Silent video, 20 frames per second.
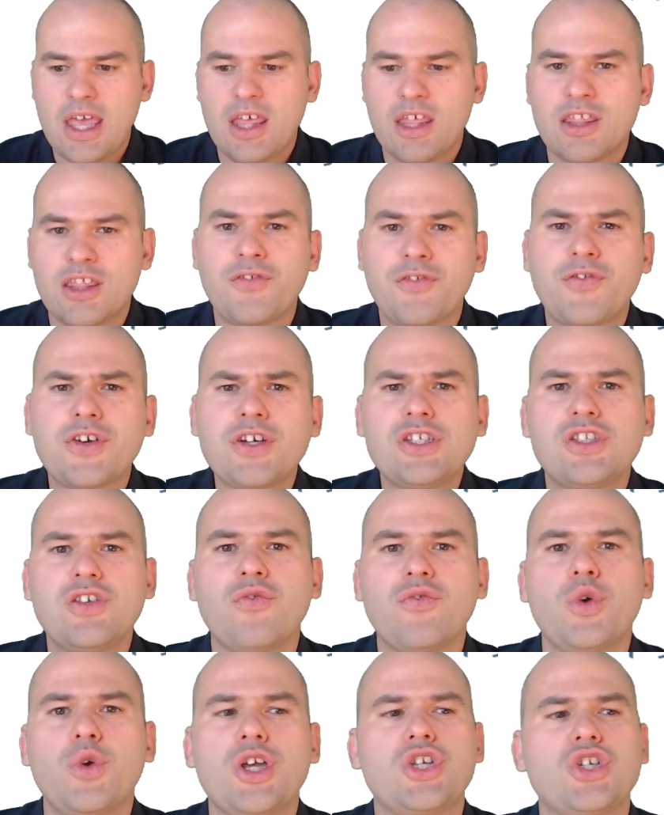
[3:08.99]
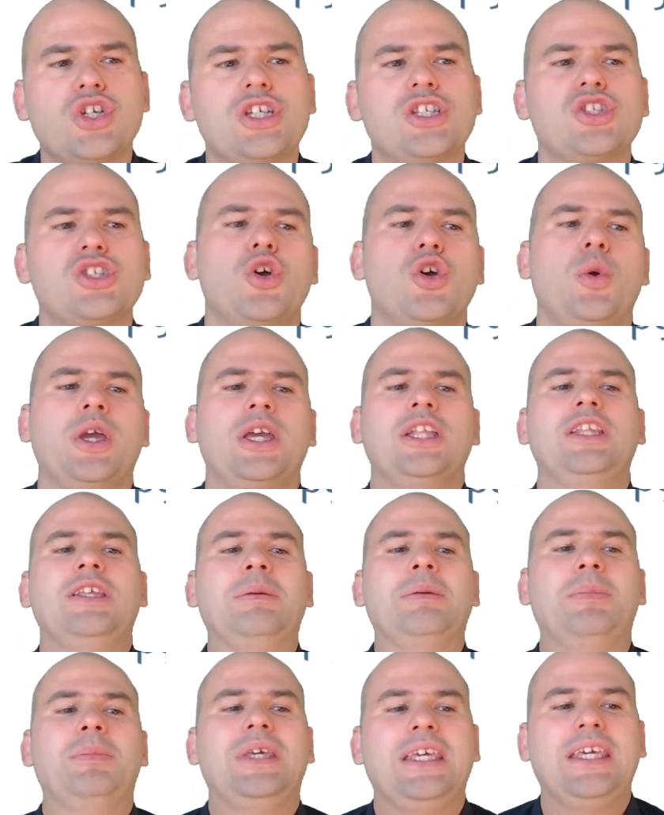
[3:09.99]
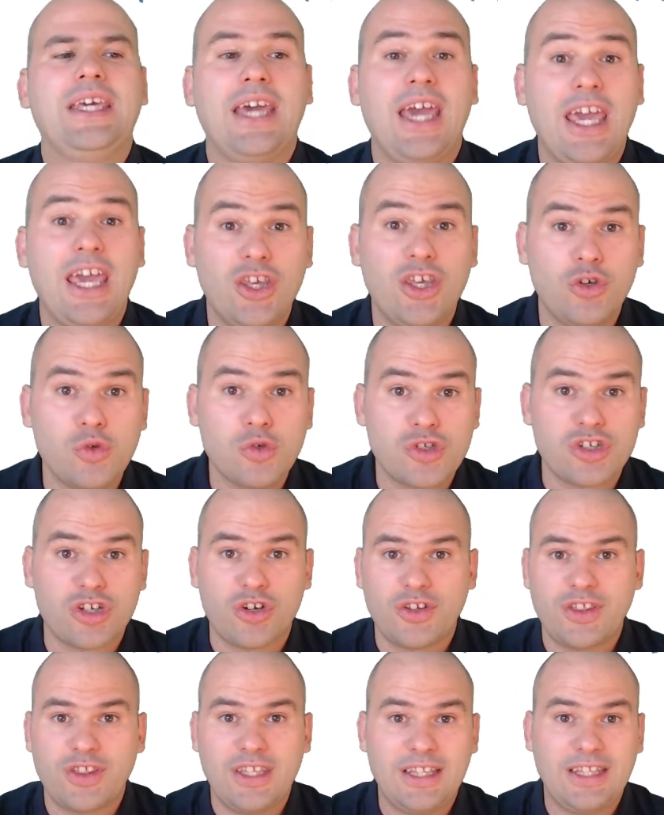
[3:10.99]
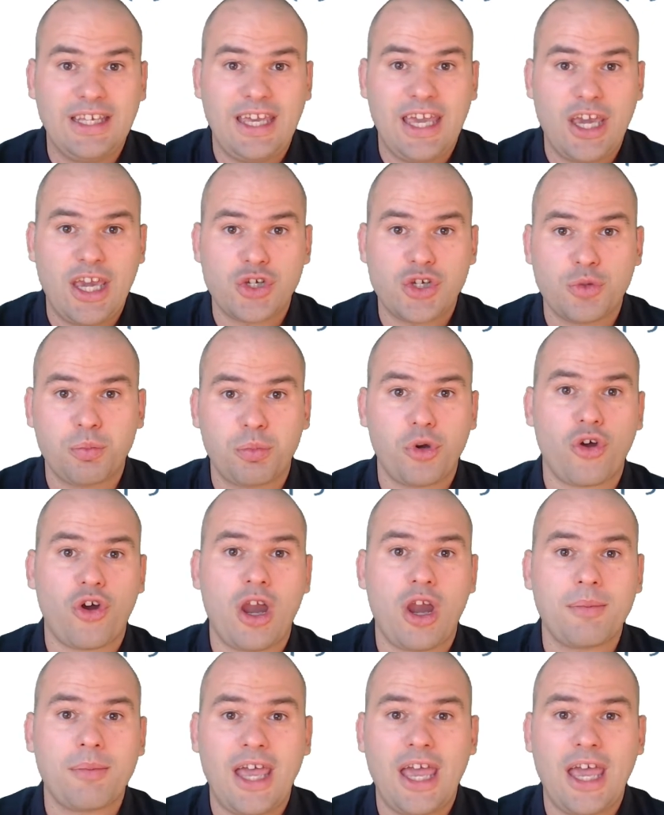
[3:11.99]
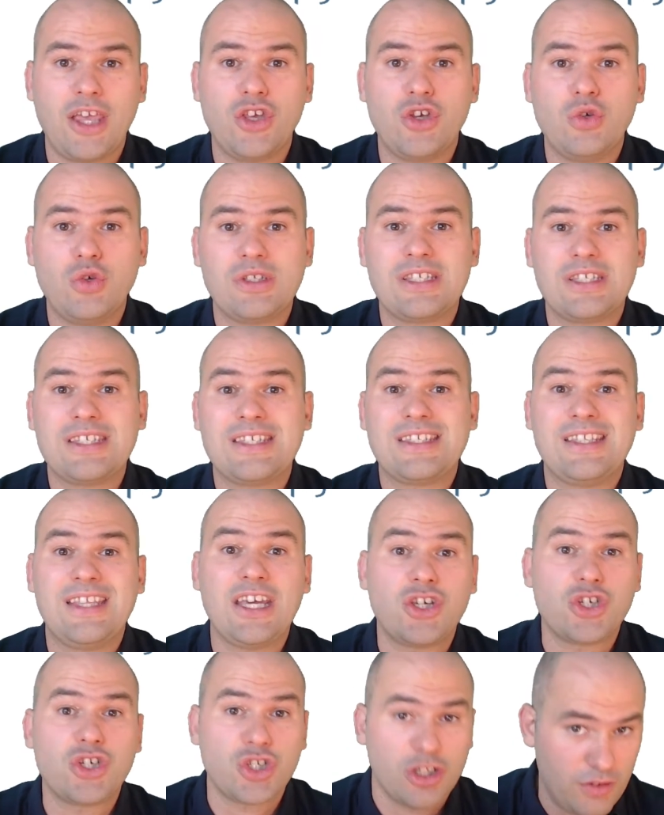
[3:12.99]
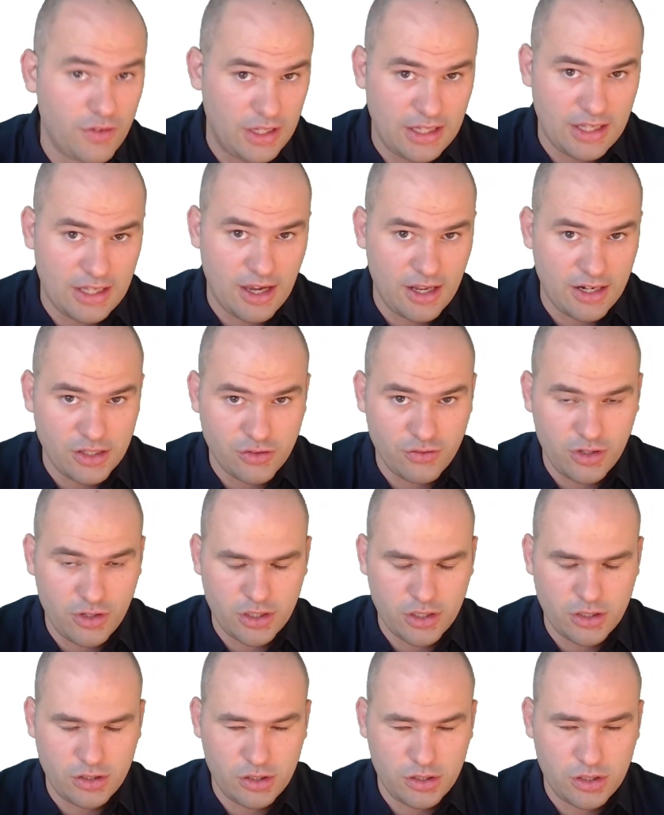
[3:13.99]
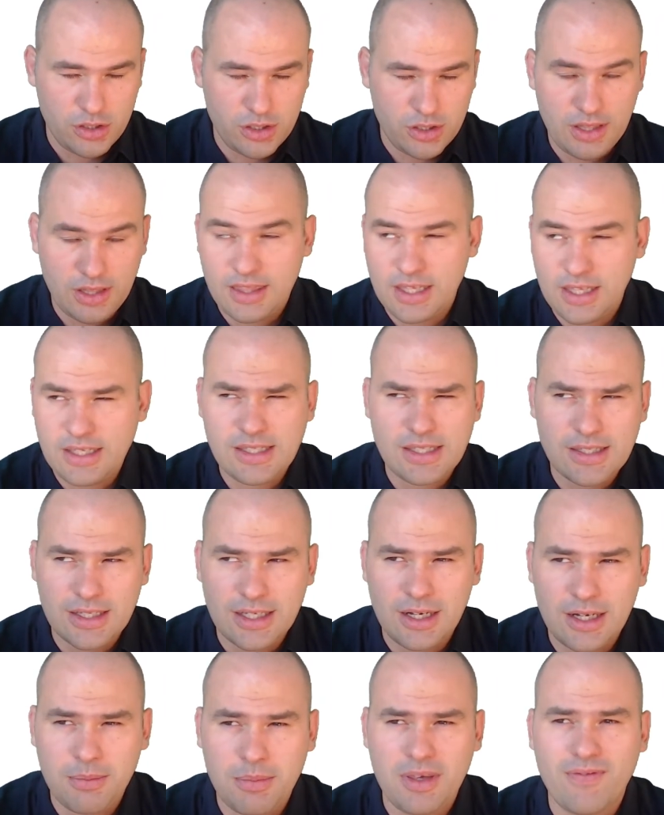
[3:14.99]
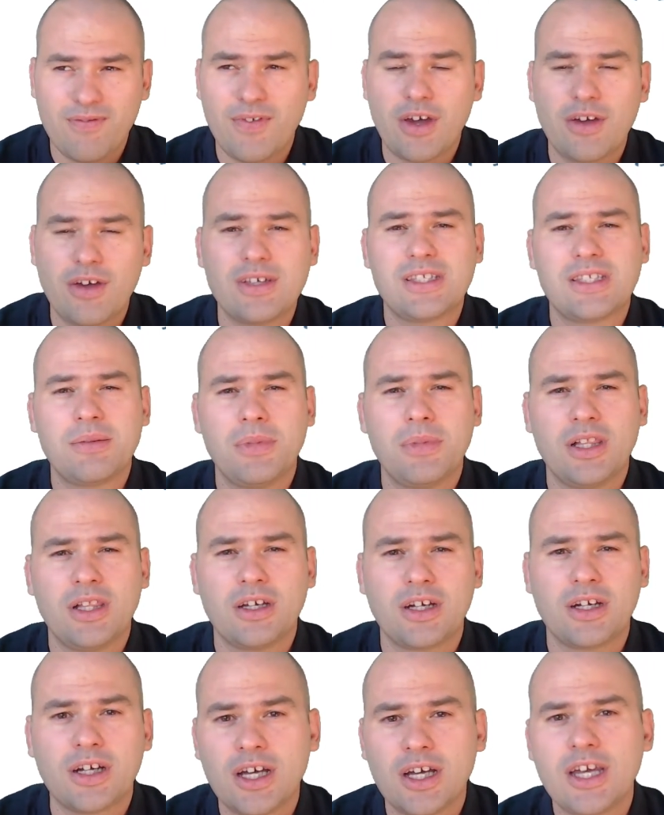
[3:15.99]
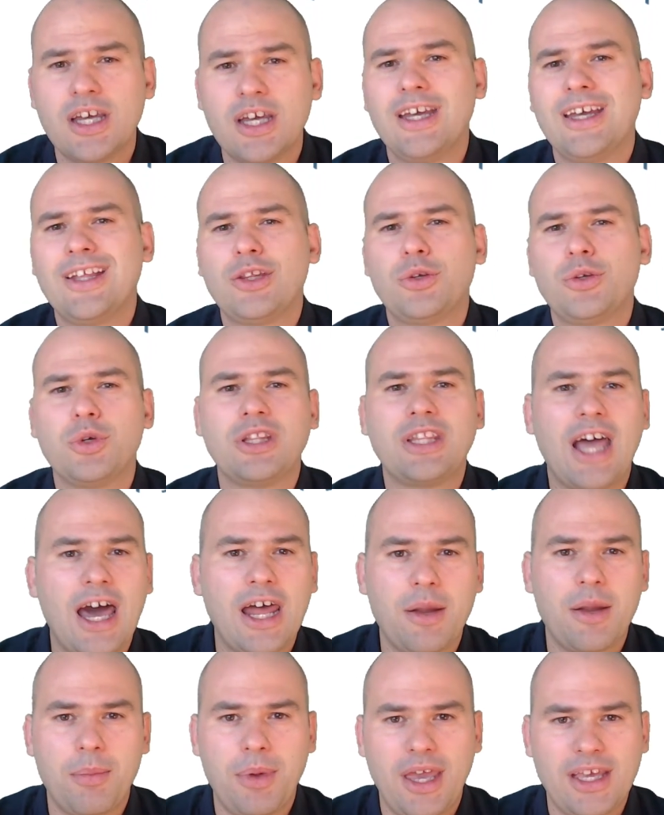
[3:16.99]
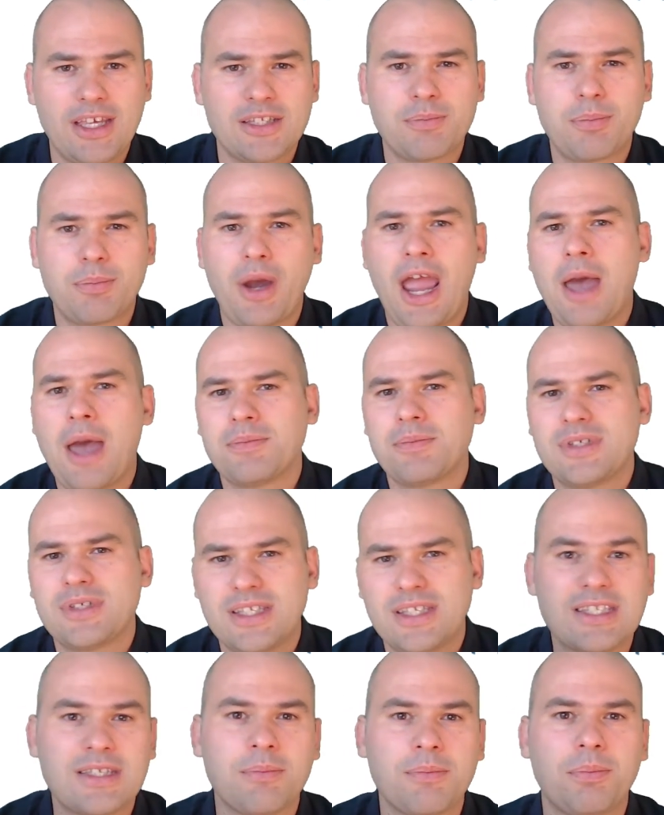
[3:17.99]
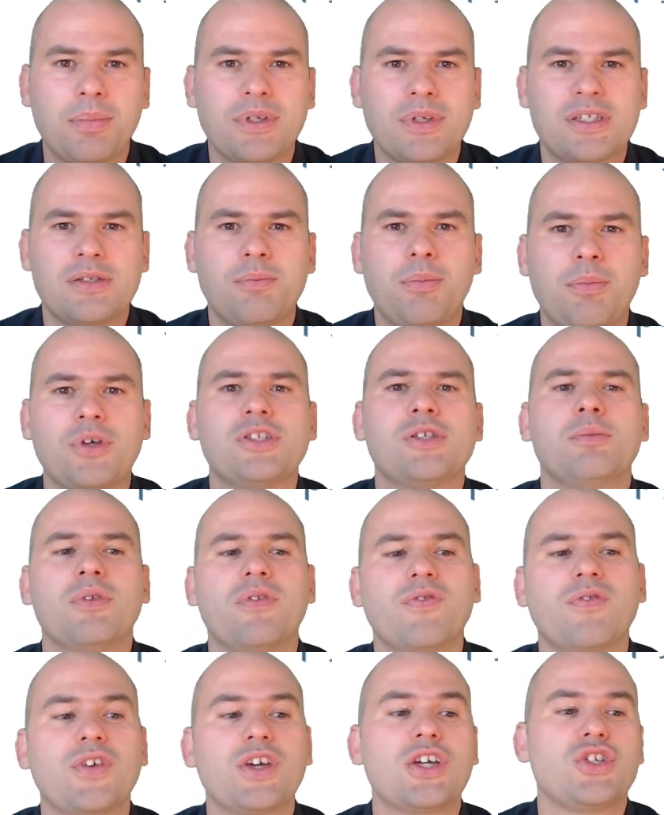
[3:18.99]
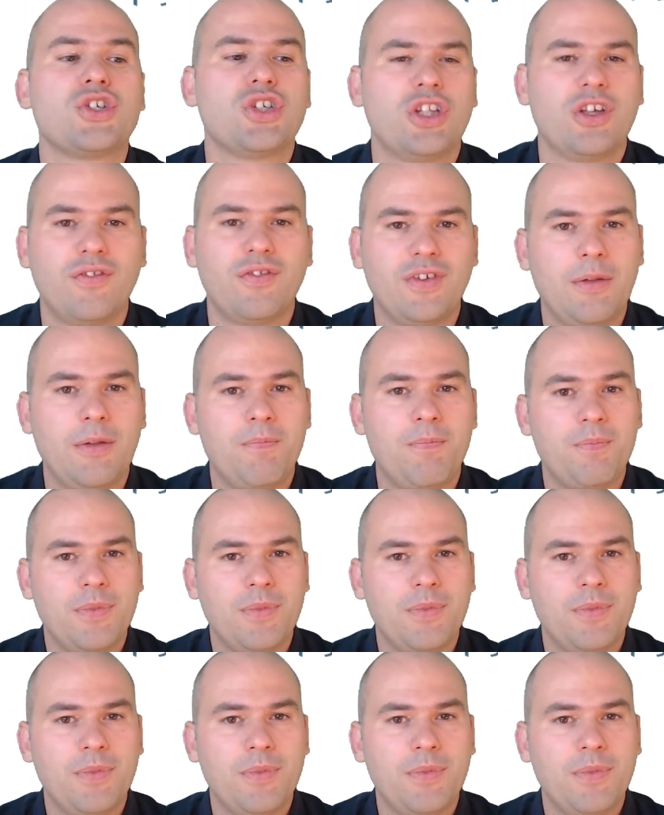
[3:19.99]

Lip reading: The first of which is going to be a user authentication program that uses dictionary data structures. This is going to be very similar to a database, perhaps the simplest possible version of it.